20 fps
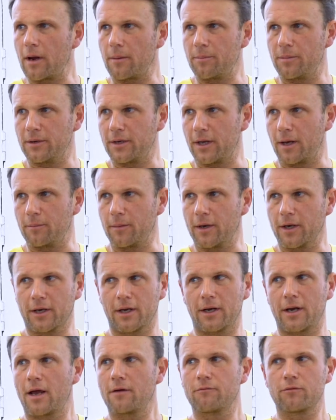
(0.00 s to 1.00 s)

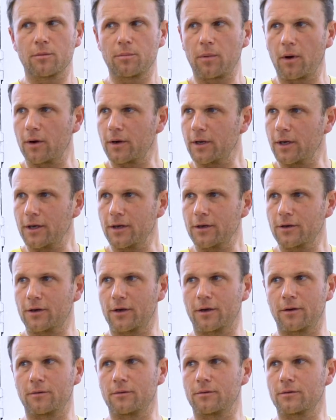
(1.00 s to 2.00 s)
epidemic and everybody
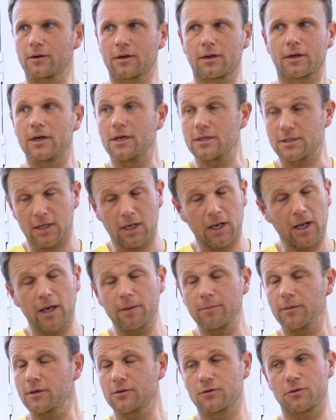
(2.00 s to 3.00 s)
is
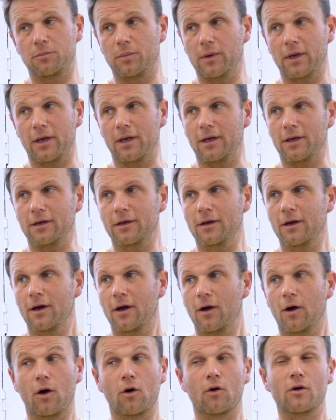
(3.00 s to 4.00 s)
claiming to be
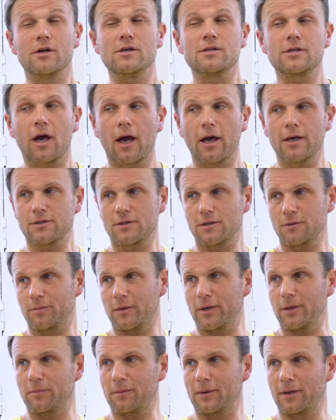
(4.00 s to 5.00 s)
or enticing
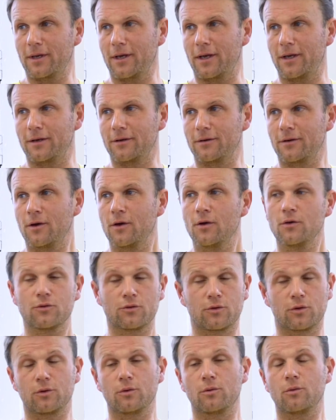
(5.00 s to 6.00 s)
people in
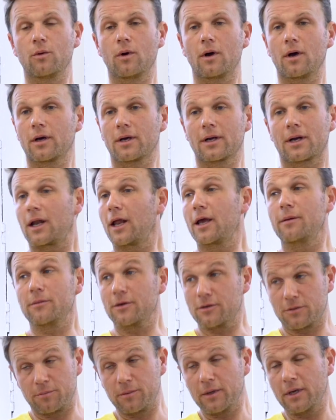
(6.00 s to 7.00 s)
to and
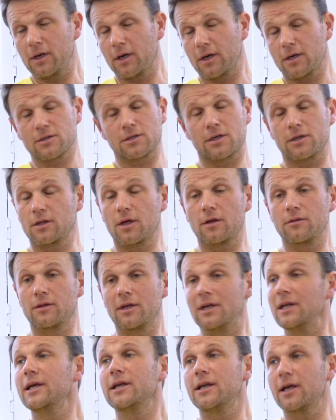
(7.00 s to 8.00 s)
claiming to be, like I said,
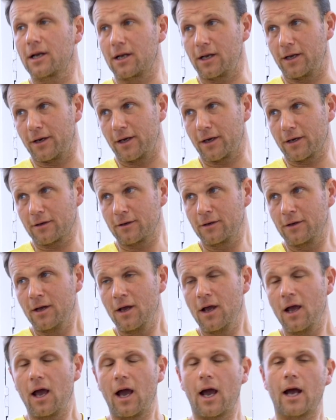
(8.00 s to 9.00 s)
the leading clinic.
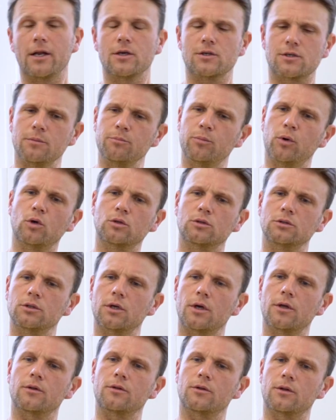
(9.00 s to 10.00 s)
And it's important
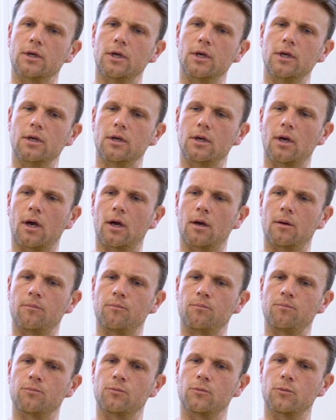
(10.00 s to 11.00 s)
that the
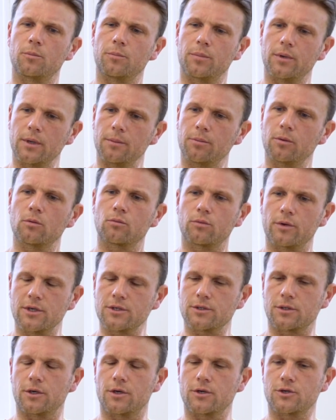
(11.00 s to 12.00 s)
people
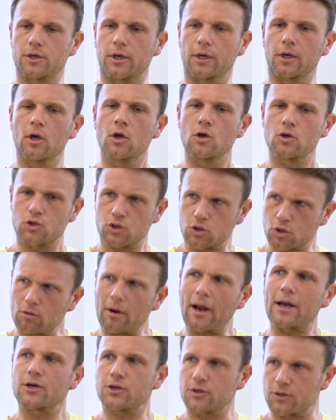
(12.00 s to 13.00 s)
researching
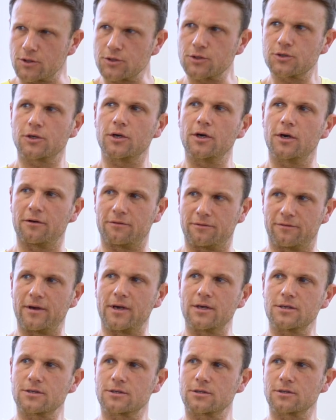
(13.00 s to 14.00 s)
scratch the
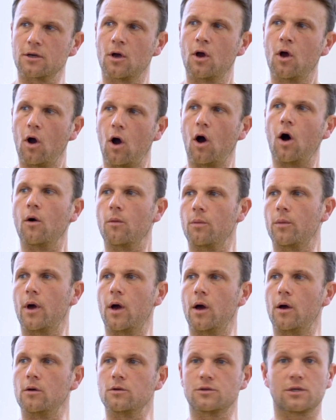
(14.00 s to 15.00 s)
surface on
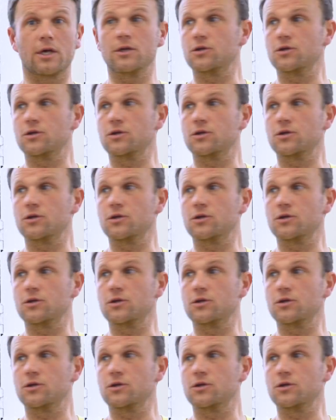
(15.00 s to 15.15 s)
those